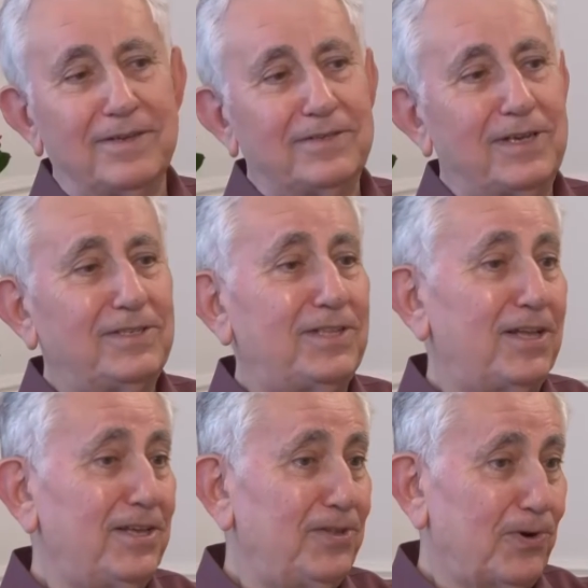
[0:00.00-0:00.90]
So I
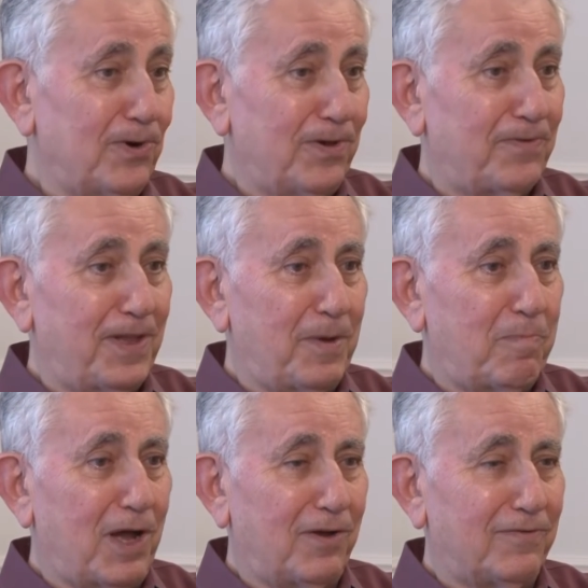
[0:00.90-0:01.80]
studied all of the
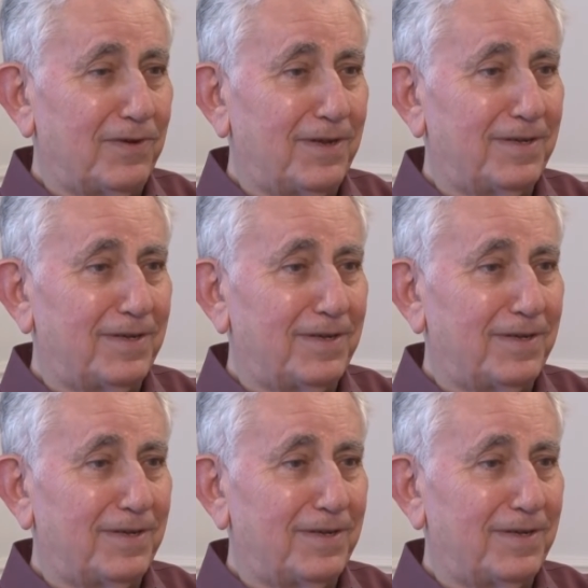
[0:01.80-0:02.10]
above.